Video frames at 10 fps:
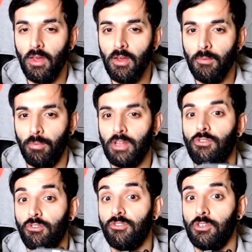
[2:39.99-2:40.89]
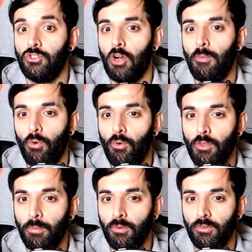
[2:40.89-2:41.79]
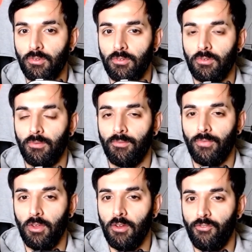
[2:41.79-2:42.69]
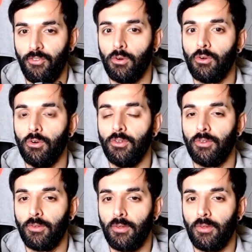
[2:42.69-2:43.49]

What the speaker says: But it does the job. All the buttons feel good.